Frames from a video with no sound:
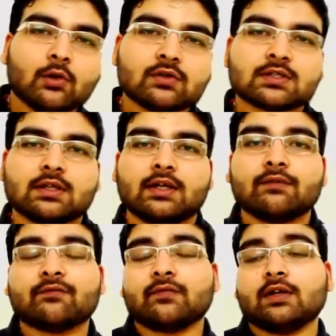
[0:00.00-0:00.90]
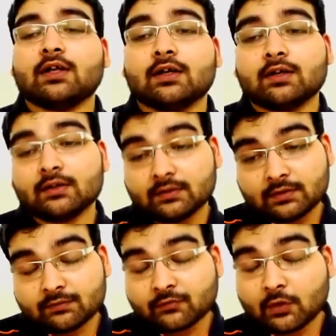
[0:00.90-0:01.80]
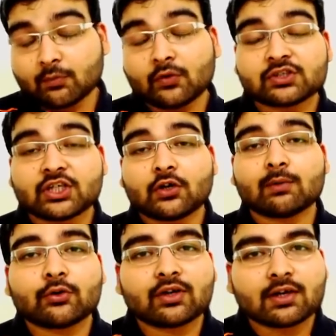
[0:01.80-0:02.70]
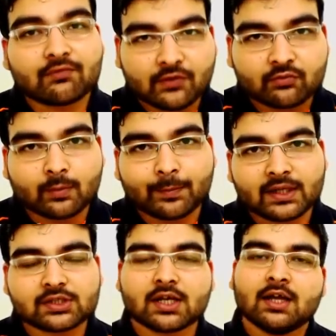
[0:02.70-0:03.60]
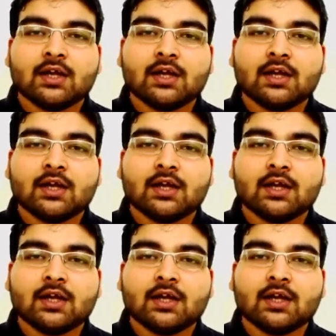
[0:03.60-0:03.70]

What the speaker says: For more, check on my Twitter and Facebook page.